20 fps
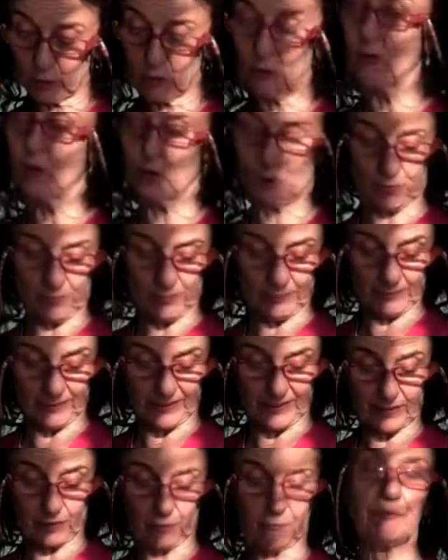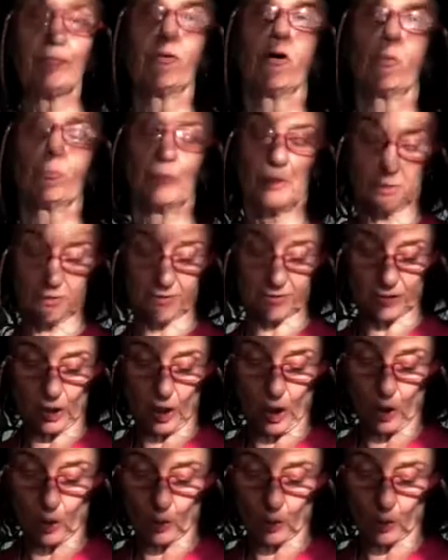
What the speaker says: those biblical formulas,